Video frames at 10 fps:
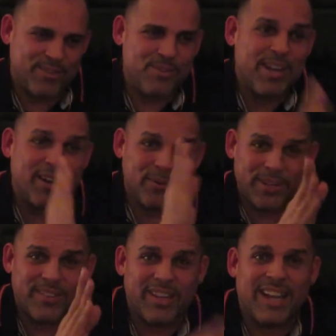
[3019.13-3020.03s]
or you gotta go
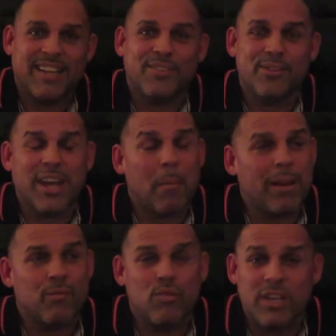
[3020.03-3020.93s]
down the line. So you gotta
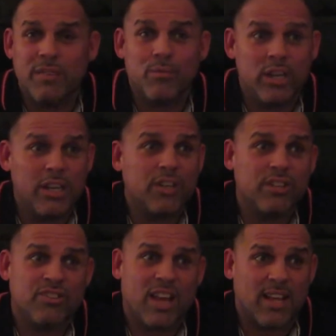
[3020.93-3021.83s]
make really, really good
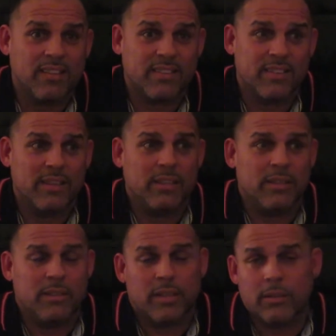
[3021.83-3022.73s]
shots
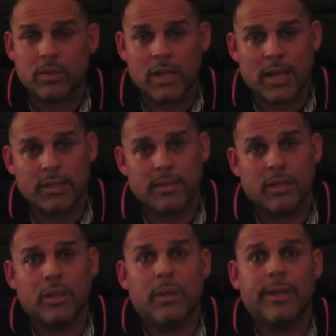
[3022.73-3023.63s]
down the line,
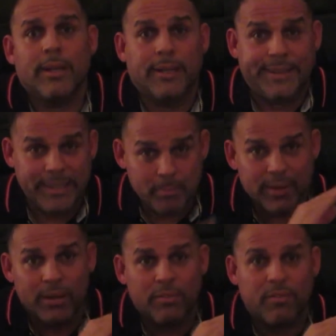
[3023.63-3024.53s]
deep
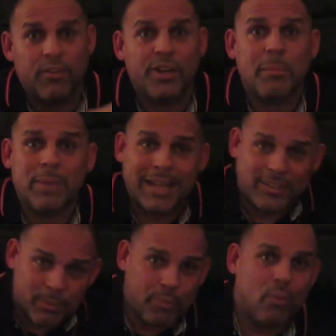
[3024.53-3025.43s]
enough for him not
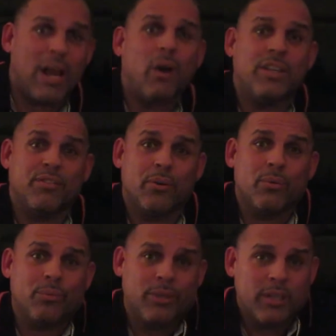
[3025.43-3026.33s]
to pull out his own